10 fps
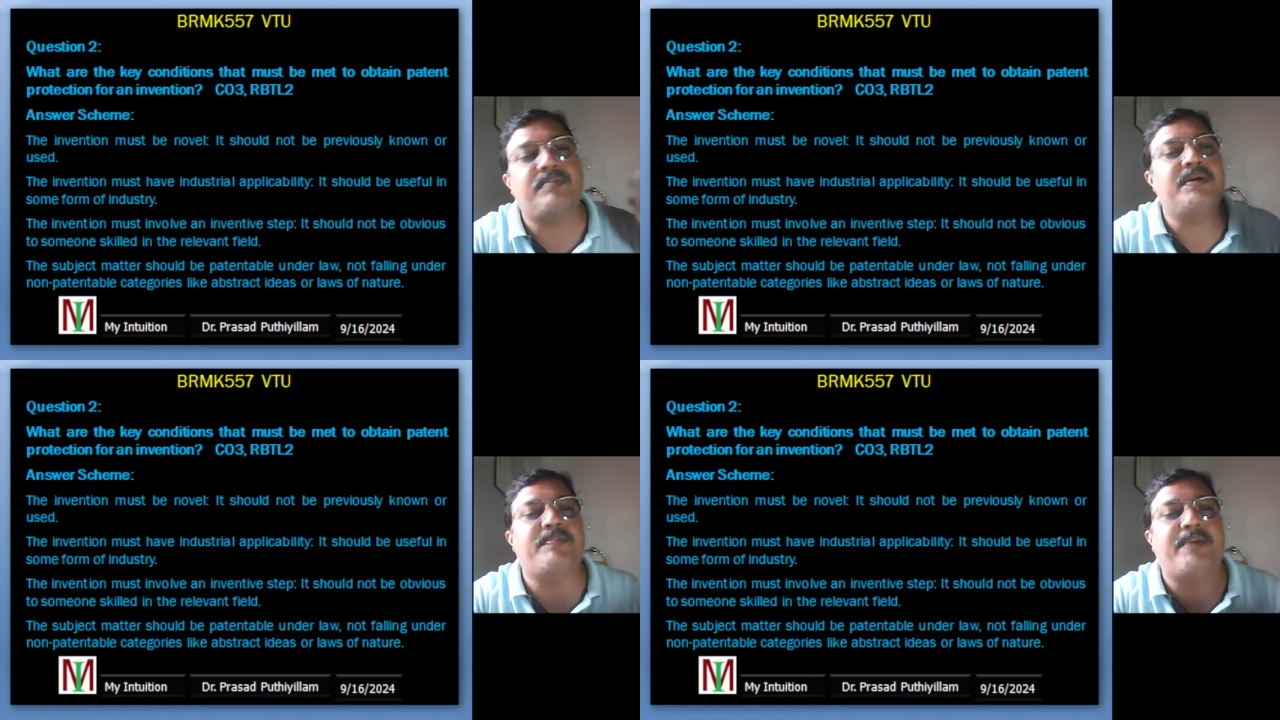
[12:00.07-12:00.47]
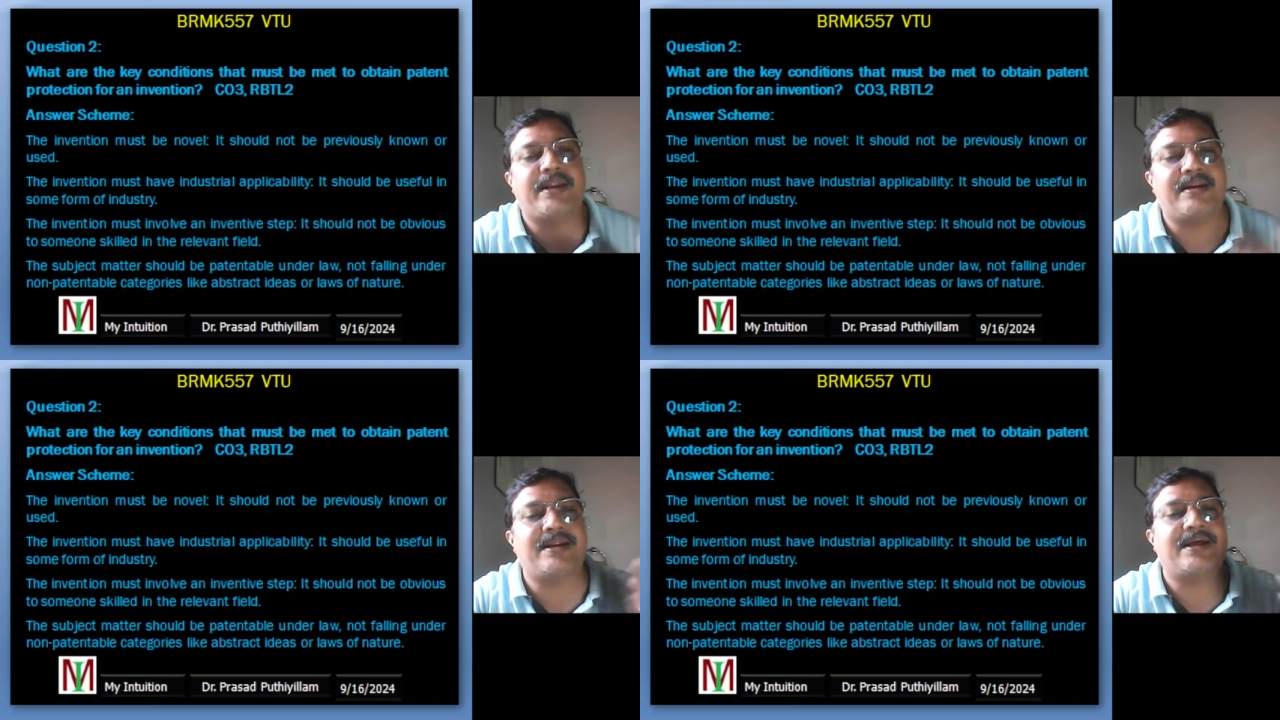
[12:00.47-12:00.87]
be
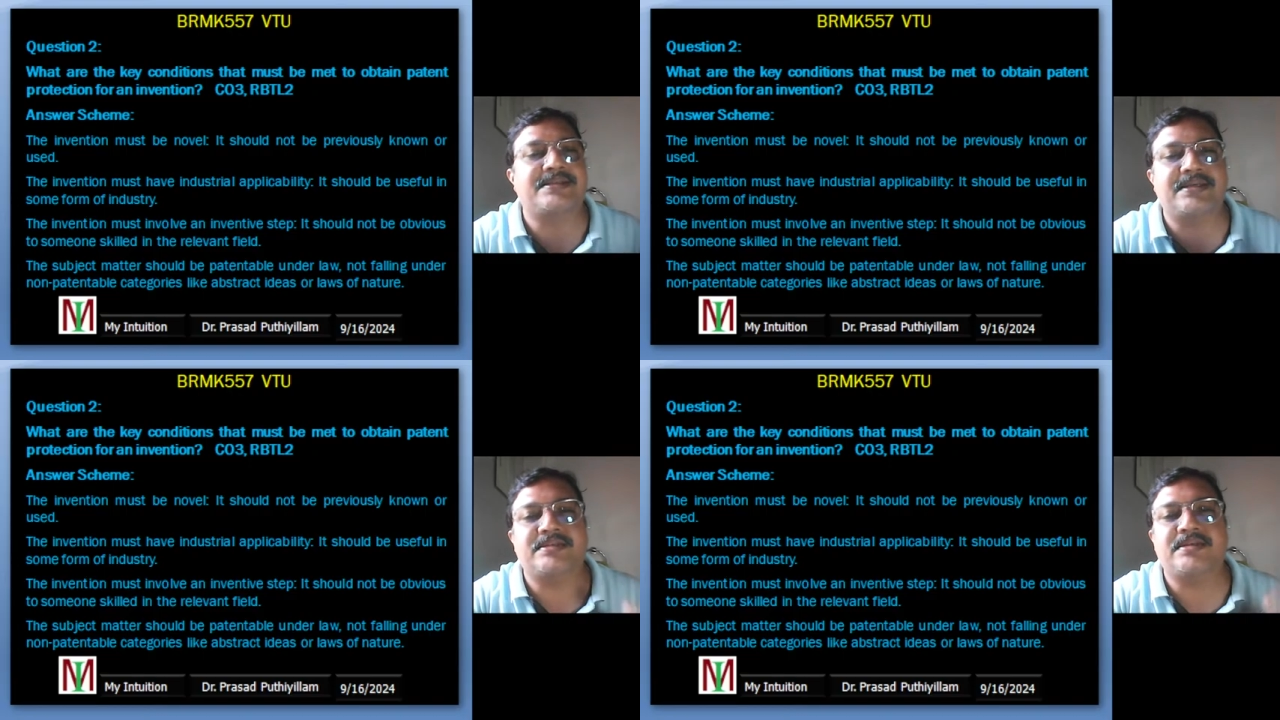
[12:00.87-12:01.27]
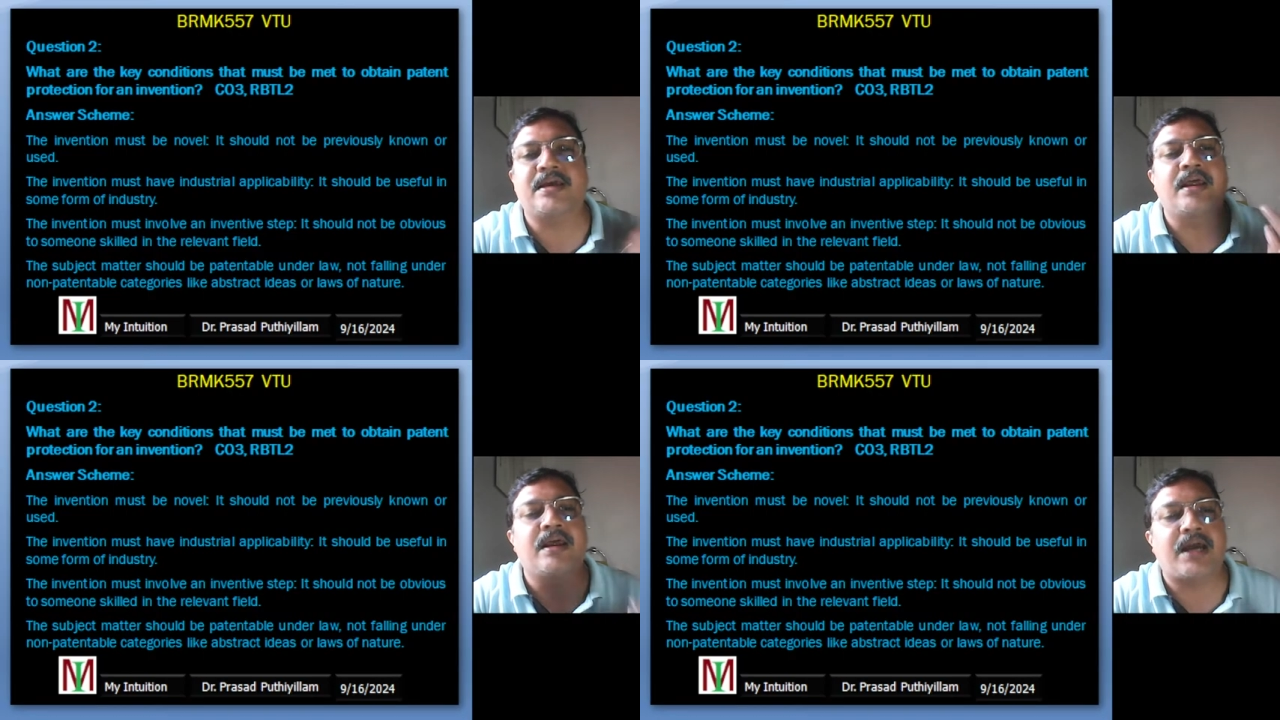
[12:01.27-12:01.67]
patented as such
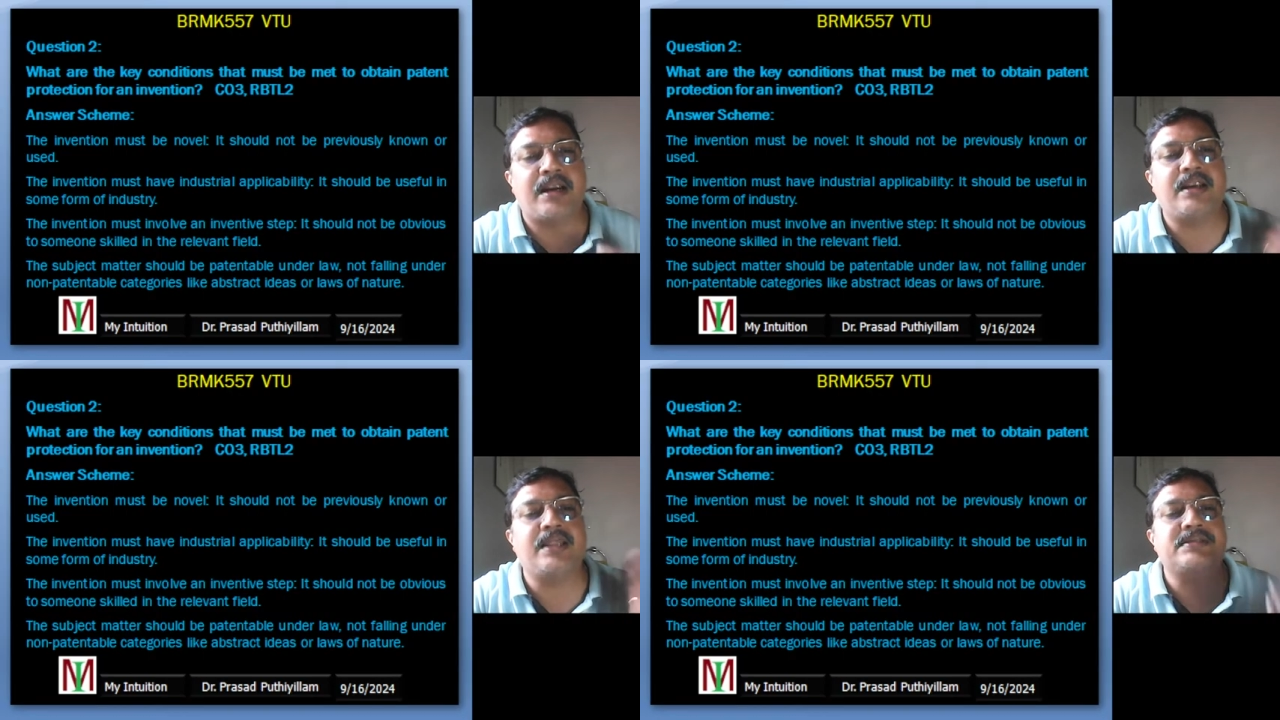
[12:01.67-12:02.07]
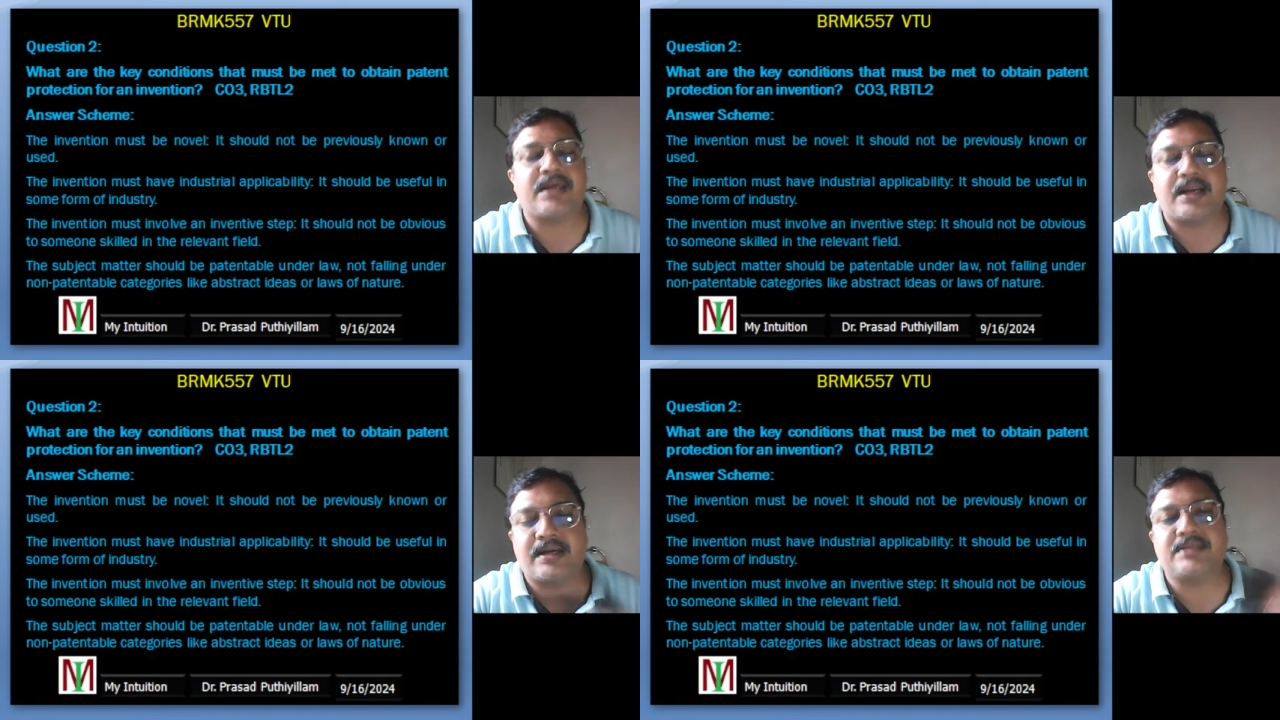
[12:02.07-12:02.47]

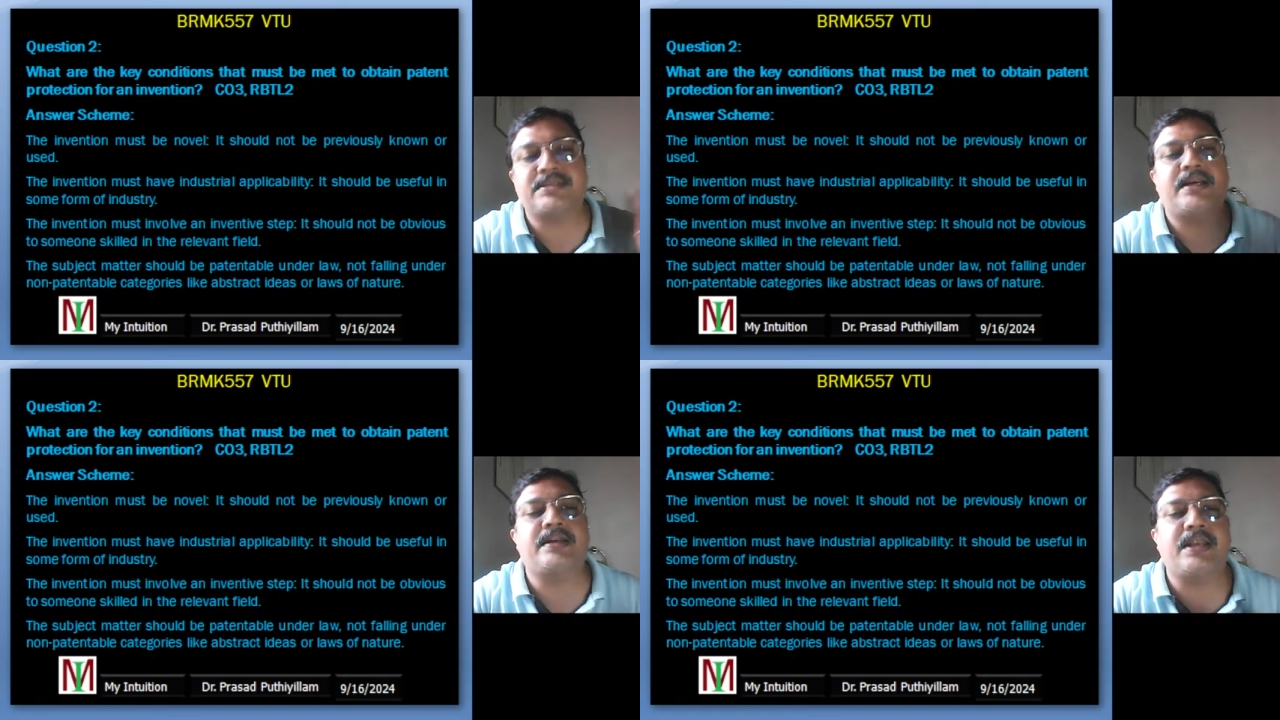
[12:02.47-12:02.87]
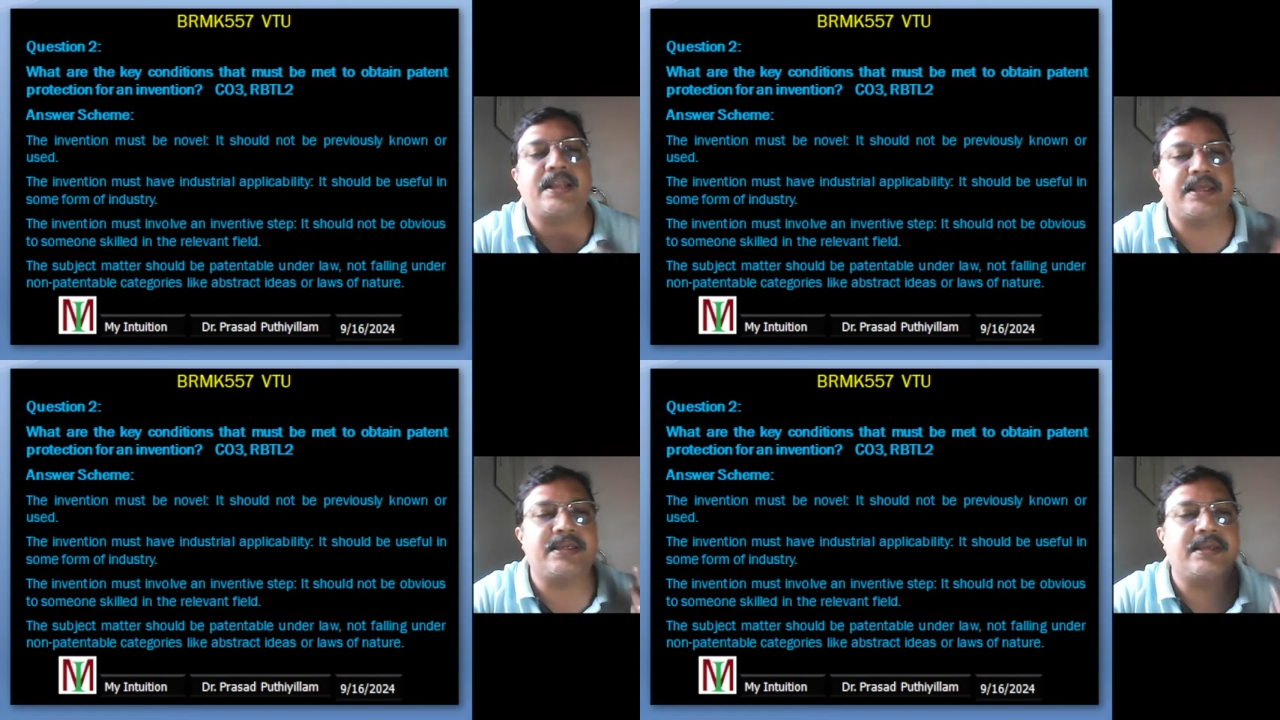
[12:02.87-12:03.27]
unless until
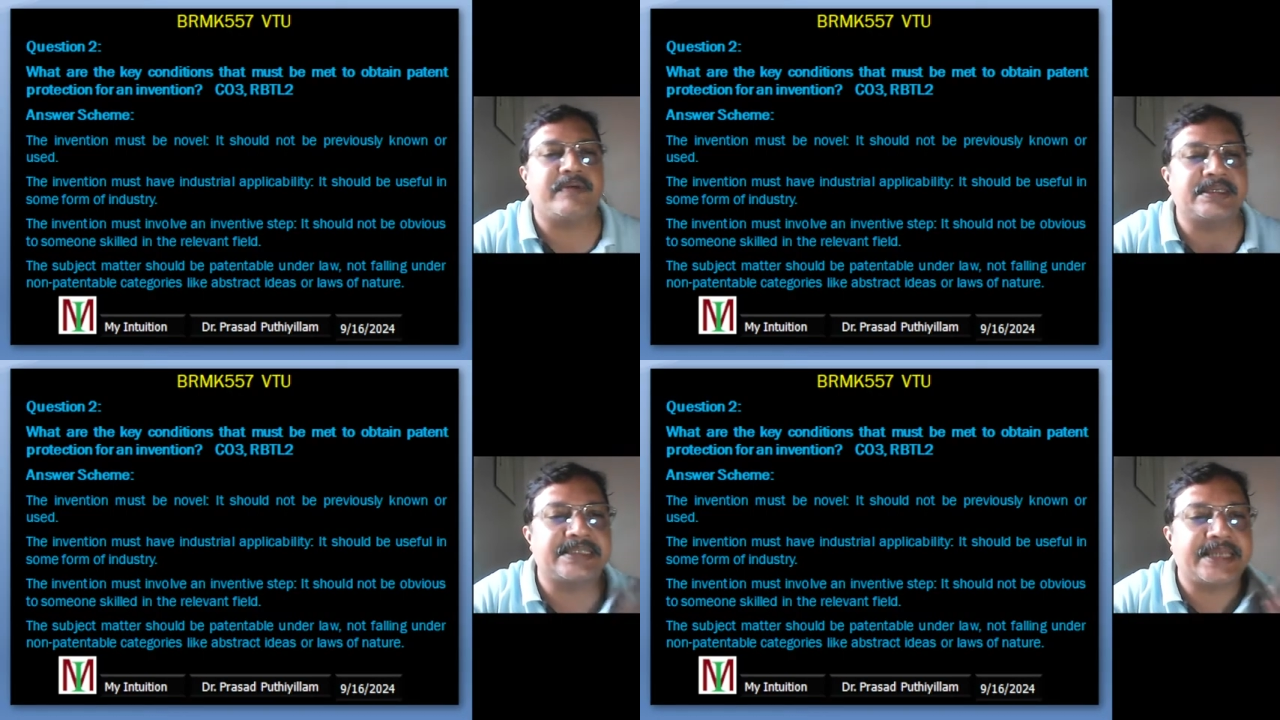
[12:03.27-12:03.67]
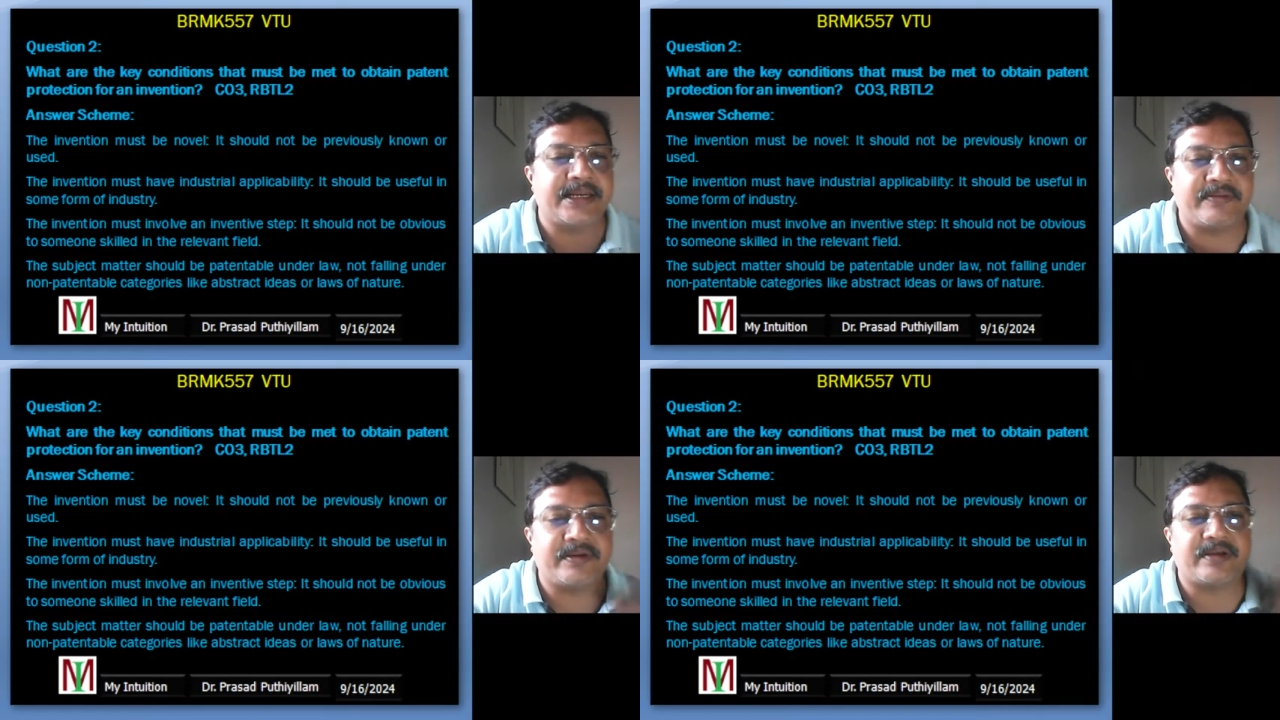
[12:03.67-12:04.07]
I give a
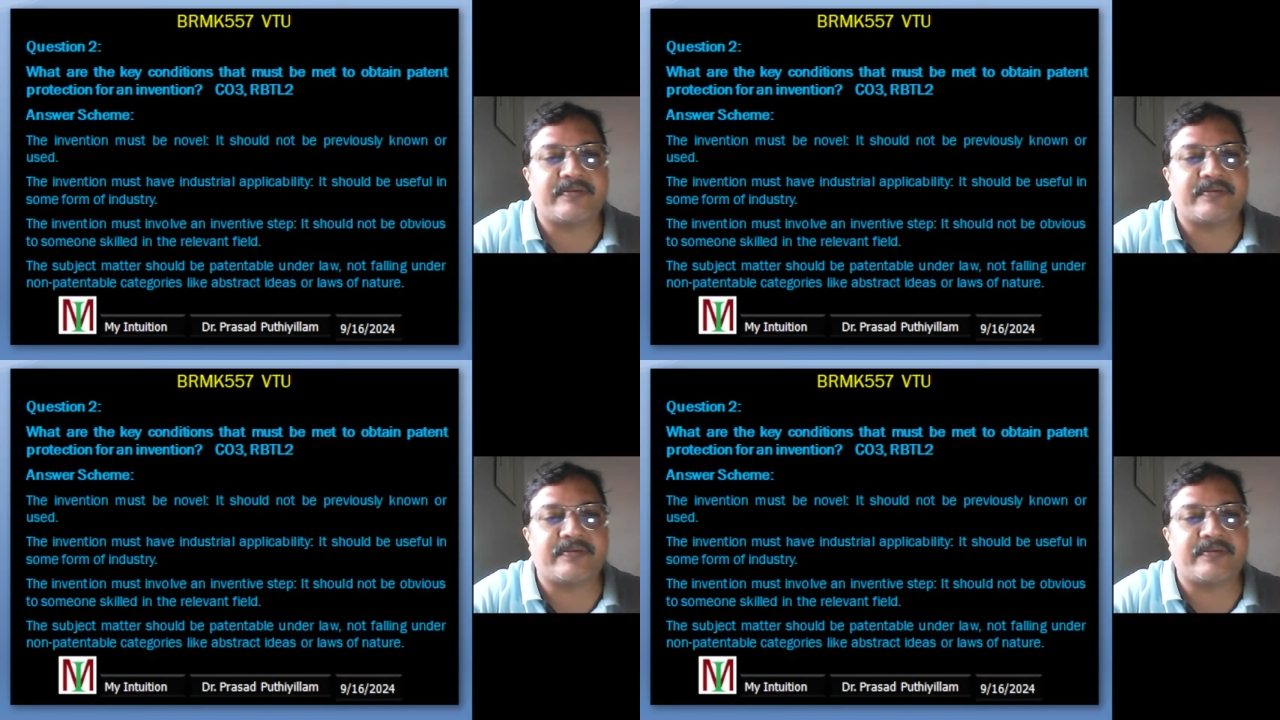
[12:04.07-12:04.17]
scientific